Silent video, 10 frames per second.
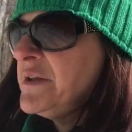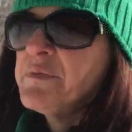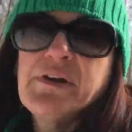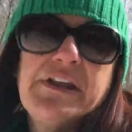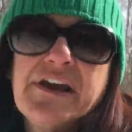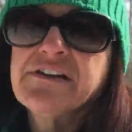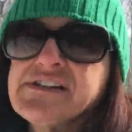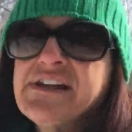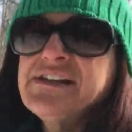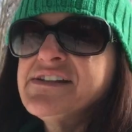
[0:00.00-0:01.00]
pretty out.
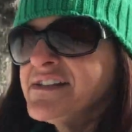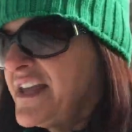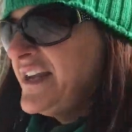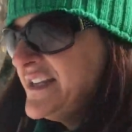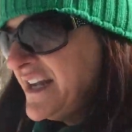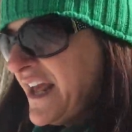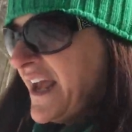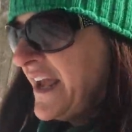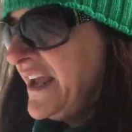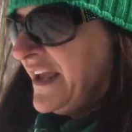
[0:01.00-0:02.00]
It's nice and sunny
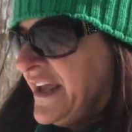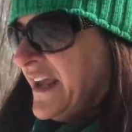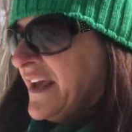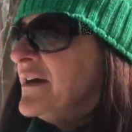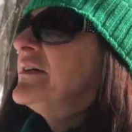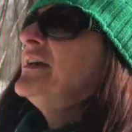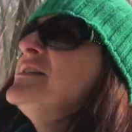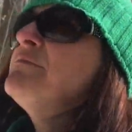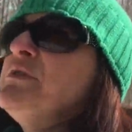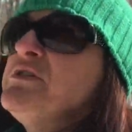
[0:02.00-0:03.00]
today.
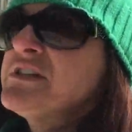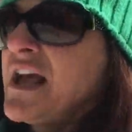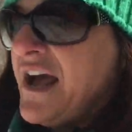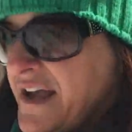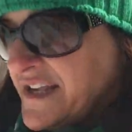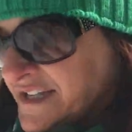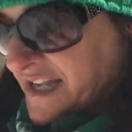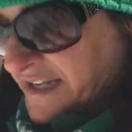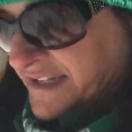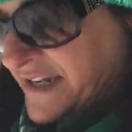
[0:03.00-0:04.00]
These blue skies,
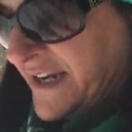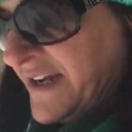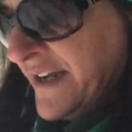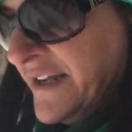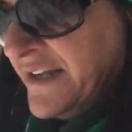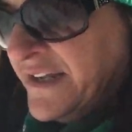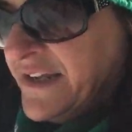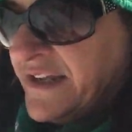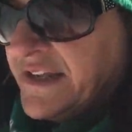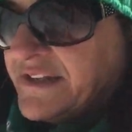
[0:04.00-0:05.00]
and uh,
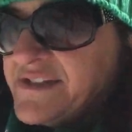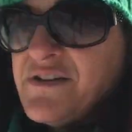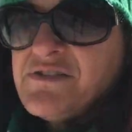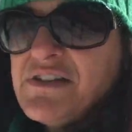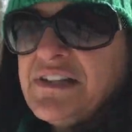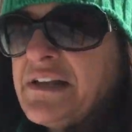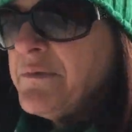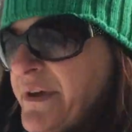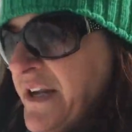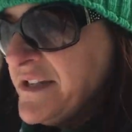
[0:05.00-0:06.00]
snow's a
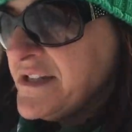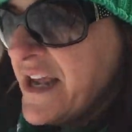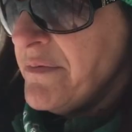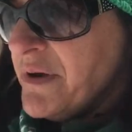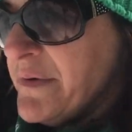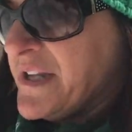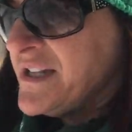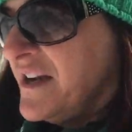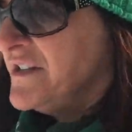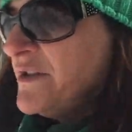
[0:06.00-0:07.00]
little bit unstable, but
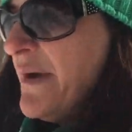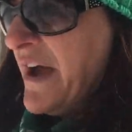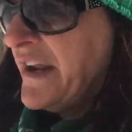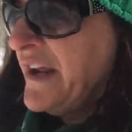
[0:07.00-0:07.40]
it's not too bad.